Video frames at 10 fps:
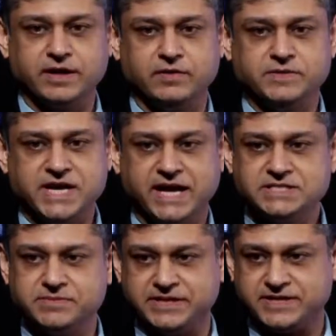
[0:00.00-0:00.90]
which had
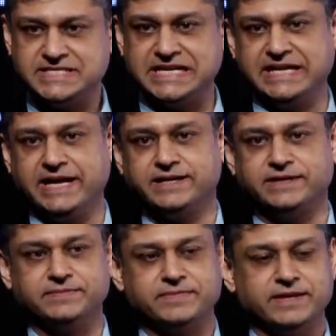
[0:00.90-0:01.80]
some interesting data
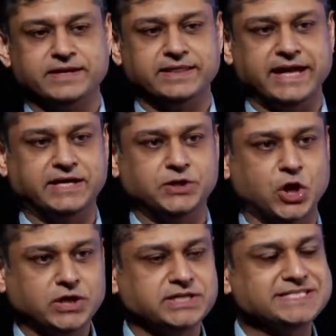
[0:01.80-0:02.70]
that
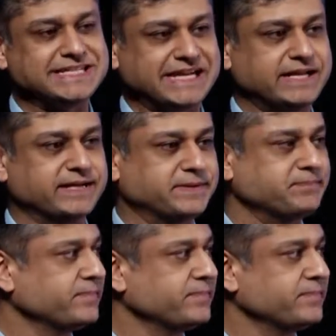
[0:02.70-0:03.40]
doctors in India